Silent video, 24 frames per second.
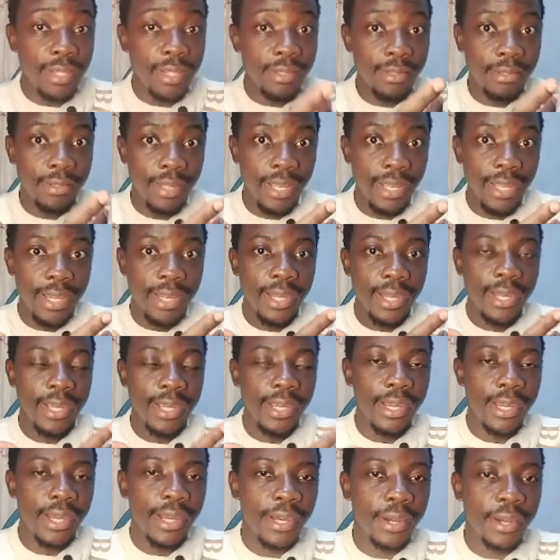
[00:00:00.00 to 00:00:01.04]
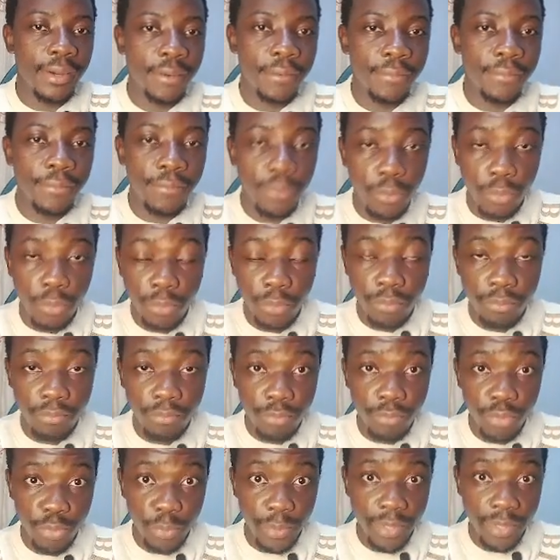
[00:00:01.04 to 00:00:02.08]
like 4
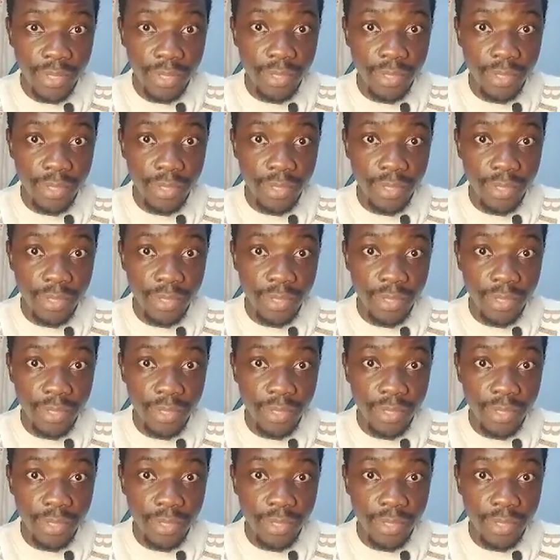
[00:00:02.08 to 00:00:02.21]
to it,